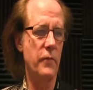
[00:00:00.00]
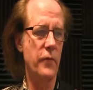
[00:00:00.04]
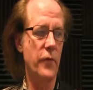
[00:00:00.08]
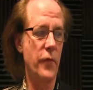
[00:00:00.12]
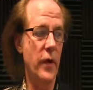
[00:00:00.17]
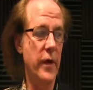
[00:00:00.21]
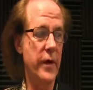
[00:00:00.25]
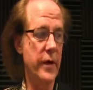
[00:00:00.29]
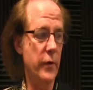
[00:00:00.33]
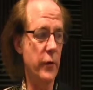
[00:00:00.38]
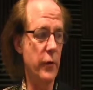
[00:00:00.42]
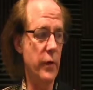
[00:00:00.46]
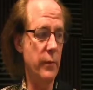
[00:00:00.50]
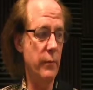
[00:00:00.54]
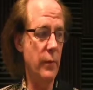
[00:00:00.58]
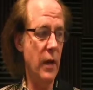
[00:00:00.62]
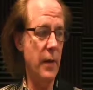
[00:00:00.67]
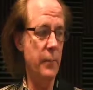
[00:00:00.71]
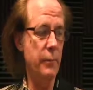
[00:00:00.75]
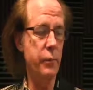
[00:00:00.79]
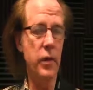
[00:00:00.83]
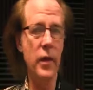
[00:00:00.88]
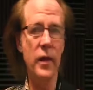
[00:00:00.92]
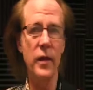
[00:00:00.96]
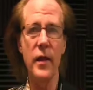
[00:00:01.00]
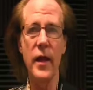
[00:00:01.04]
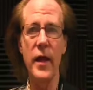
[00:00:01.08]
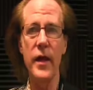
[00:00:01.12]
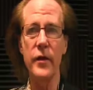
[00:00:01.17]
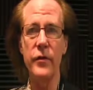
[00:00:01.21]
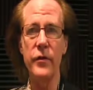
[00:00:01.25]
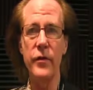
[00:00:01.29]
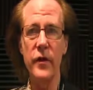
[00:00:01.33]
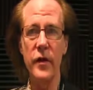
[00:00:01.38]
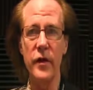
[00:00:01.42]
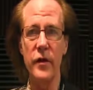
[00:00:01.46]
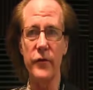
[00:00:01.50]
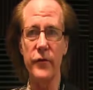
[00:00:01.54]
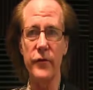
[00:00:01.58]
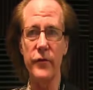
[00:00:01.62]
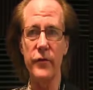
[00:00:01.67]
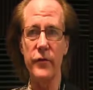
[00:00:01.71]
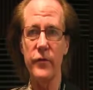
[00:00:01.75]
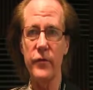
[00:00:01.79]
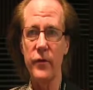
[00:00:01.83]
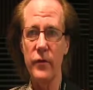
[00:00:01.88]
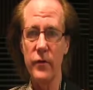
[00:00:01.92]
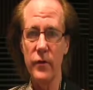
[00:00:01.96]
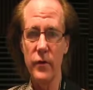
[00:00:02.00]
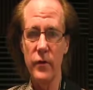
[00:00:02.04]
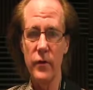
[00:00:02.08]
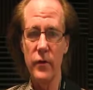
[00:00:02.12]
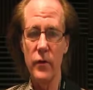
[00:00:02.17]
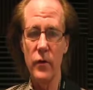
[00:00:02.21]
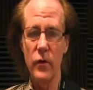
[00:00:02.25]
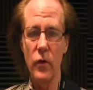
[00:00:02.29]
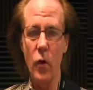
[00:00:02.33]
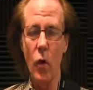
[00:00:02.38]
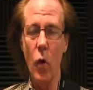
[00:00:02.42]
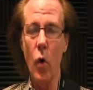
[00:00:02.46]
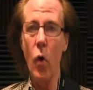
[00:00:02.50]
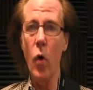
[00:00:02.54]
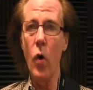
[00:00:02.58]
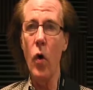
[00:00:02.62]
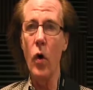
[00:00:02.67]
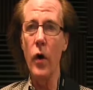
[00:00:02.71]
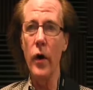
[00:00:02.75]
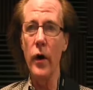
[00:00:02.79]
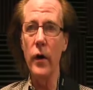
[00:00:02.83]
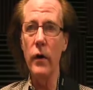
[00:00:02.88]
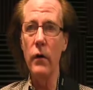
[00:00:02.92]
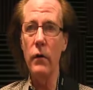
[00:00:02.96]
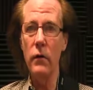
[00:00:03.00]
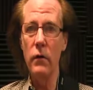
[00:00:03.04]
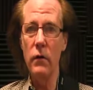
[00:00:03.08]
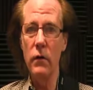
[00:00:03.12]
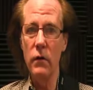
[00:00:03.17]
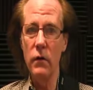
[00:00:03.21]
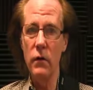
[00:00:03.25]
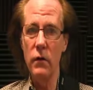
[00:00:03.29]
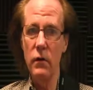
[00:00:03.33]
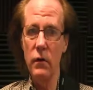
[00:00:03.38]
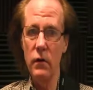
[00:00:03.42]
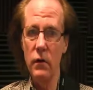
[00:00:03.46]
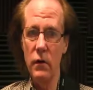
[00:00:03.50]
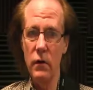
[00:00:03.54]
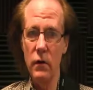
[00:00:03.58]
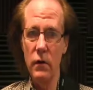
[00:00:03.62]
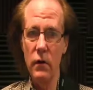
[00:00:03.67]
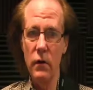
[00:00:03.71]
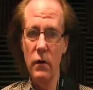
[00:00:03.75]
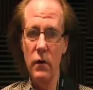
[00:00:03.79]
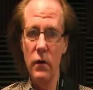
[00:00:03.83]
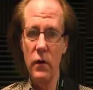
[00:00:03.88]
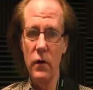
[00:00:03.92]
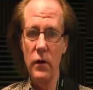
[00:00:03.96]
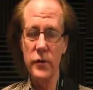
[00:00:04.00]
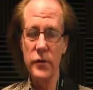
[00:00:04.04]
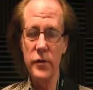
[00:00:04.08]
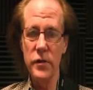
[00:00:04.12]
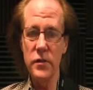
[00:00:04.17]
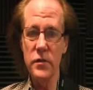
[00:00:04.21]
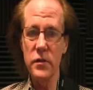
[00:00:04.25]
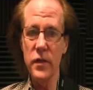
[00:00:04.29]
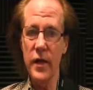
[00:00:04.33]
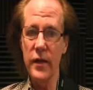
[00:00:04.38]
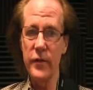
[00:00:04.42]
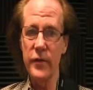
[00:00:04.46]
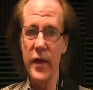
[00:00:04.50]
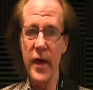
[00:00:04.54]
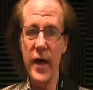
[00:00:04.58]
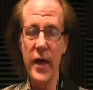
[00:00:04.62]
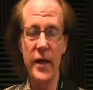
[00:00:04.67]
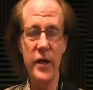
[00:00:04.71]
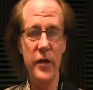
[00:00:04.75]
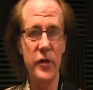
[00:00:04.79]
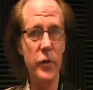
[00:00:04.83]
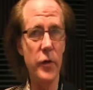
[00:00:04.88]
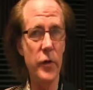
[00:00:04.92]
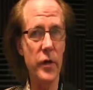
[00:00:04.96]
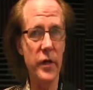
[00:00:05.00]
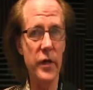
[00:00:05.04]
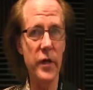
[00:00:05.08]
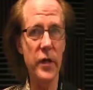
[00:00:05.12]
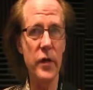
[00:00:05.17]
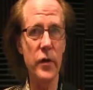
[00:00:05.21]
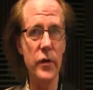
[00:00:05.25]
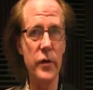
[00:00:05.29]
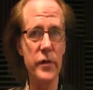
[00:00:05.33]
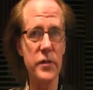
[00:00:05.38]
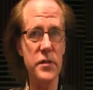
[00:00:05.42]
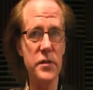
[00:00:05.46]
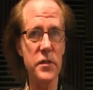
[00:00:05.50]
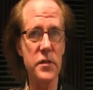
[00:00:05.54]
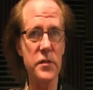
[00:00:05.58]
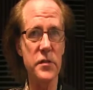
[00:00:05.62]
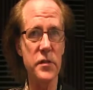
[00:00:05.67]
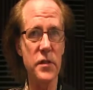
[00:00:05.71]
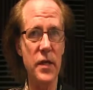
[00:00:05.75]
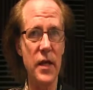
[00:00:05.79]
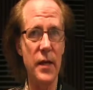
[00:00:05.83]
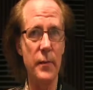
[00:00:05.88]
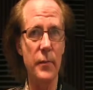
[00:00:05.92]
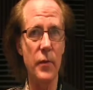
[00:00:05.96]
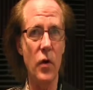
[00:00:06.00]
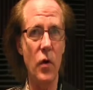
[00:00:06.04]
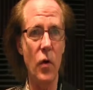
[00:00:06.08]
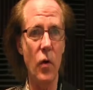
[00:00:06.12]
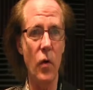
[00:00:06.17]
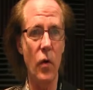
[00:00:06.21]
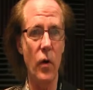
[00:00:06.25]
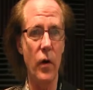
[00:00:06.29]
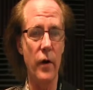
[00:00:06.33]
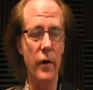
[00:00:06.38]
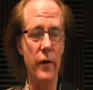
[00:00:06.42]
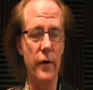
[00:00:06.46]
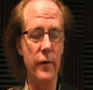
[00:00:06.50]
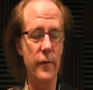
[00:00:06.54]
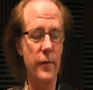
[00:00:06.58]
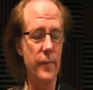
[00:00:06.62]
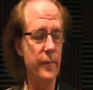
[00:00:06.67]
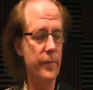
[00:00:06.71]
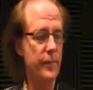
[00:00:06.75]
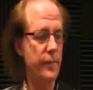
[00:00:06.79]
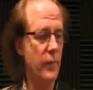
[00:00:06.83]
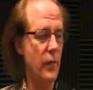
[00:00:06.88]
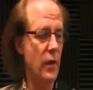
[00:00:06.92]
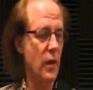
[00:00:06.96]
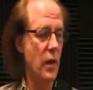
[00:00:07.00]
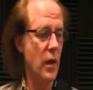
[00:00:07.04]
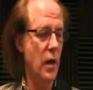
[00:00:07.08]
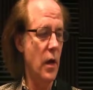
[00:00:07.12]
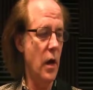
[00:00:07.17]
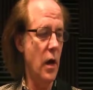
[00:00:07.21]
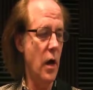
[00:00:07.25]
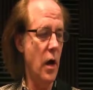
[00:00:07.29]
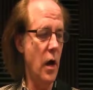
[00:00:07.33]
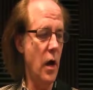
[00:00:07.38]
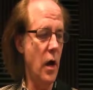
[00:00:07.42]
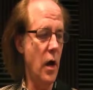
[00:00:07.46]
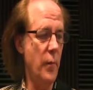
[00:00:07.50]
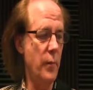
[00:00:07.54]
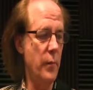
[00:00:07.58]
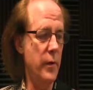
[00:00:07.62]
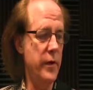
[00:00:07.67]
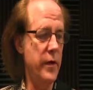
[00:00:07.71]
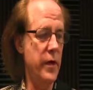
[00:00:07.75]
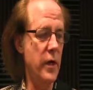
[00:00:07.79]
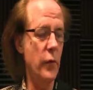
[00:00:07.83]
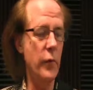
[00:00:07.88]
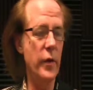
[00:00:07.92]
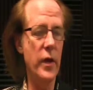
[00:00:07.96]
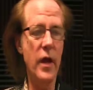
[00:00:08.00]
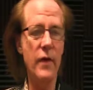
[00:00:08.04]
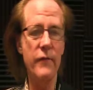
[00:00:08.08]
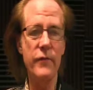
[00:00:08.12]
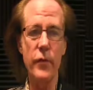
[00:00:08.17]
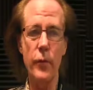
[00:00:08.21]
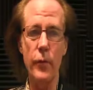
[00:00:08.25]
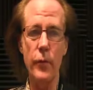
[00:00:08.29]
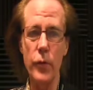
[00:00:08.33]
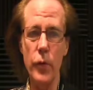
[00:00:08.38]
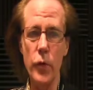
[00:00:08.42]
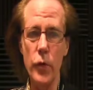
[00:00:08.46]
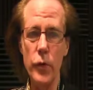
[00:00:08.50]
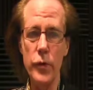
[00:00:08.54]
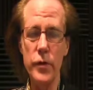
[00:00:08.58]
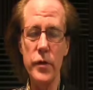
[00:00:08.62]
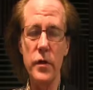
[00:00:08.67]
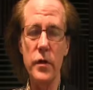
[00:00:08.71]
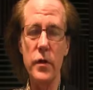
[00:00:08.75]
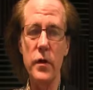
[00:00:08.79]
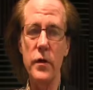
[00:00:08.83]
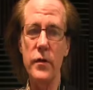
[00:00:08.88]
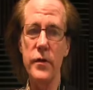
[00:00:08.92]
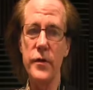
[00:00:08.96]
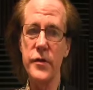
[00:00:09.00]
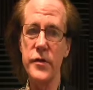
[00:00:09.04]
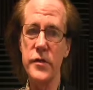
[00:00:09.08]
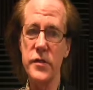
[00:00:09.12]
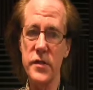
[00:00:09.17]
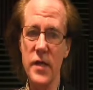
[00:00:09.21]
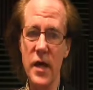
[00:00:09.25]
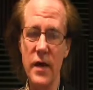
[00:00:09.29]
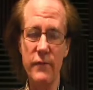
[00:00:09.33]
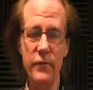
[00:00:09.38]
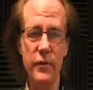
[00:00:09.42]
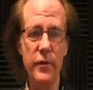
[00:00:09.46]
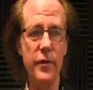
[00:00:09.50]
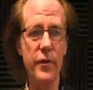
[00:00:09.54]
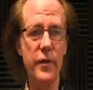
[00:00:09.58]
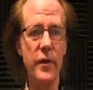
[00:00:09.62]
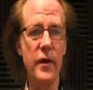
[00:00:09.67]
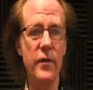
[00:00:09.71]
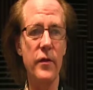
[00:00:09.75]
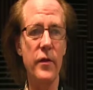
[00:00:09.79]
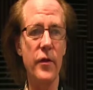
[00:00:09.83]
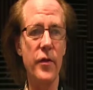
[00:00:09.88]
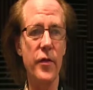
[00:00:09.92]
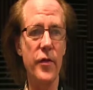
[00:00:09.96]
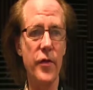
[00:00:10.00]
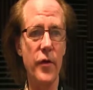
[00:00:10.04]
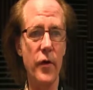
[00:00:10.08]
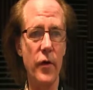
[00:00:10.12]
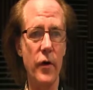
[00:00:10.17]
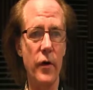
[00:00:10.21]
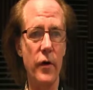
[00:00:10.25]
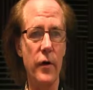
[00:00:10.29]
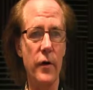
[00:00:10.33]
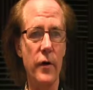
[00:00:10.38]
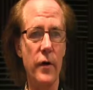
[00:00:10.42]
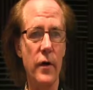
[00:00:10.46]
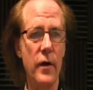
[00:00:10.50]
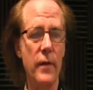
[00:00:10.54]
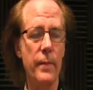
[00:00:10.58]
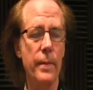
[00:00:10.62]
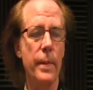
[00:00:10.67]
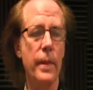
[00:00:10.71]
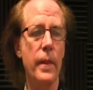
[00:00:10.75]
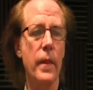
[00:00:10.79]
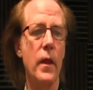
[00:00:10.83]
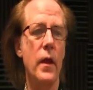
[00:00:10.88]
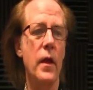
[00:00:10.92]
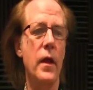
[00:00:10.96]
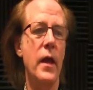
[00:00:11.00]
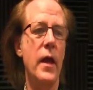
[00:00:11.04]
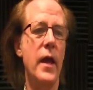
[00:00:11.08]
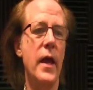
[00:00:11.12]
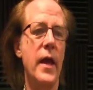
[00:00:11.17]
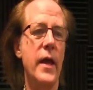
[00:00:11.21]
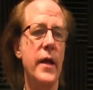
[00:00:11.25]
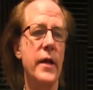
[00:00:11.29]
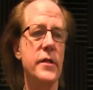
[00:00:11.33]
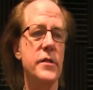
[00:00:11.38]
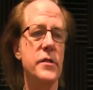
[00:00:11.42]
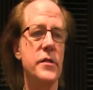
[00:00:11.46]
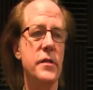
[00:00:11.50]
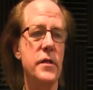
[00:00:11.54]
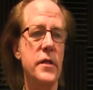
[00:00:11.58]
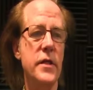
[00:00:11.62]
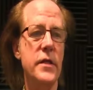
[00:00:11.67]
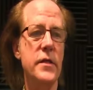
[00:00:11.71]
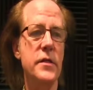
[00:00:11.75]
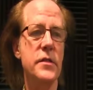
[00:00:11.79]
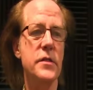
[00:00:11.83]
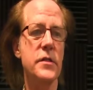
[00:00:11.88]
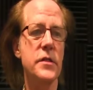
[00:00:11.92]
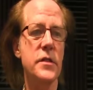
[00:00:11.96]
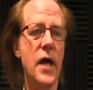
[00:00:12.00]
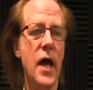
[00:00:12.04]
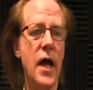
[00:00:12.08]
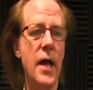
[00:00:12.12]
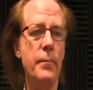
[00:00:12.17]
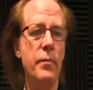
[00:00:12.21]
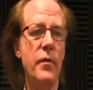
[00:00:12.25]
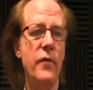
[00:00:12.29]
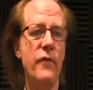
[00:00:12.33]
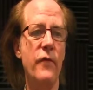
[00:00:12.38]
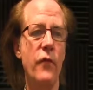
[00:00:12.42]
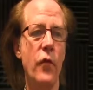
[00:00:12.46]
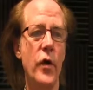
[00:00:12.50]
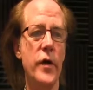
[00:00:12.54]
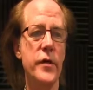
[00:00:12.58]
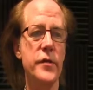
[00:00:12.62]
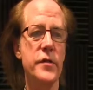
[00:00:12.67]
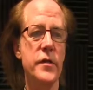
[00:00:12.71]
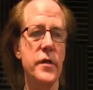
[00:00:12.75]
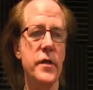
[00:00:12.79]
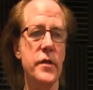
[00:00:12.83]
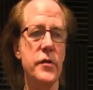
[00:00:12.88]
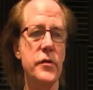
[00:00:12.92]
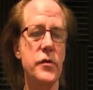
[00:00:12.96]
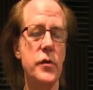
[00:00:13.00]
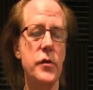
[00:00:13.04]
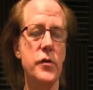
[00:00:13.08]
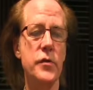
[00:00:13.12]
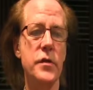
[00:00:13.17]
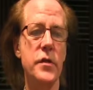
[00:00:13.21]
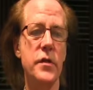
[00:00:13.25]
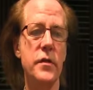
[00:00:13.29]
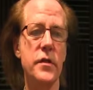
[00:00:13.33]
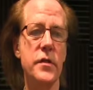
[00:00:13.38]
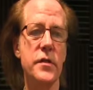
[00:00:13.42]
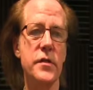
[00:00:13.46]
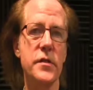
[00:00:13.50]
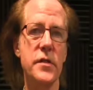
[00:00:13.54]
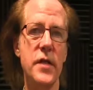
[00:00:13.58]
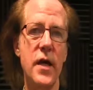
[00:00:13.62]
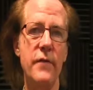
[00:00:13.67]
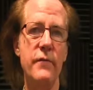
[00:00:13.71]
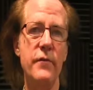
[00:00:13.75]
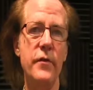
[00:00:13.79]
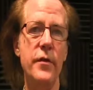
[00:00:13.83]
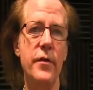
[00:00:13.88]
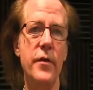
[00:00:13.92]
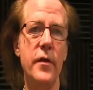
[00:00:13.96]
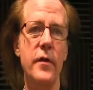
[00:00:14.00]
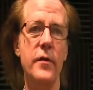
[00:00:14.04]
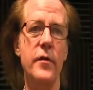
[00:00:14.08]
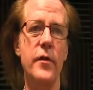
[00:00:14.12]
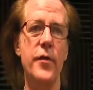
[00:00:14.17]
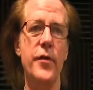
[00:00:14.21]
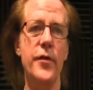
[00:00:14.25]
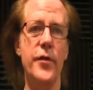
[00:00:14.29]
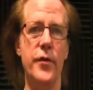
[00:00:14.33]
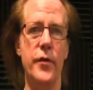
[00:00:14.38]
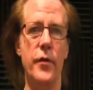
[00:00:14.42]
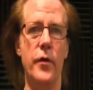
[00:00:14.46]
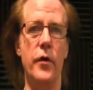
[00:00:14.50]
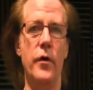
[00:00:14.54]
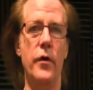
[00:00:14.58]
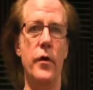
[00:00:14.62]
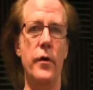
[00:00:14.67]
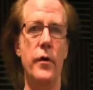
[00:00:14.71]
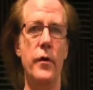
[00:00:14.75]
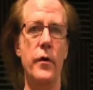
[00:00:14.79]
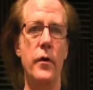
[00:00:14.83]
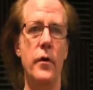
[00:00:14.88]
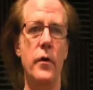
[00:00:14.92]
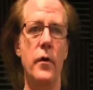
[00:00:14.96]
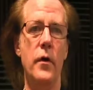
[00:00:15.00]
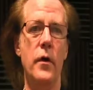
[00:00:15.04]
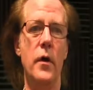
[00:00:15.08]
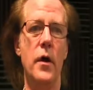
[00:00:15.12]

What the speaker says: Freddie Green might play like this or just like that. And you can hear it's the same chord. But here we have the root, the seventh, and the third. And it's these type of voicings using the seventh and the third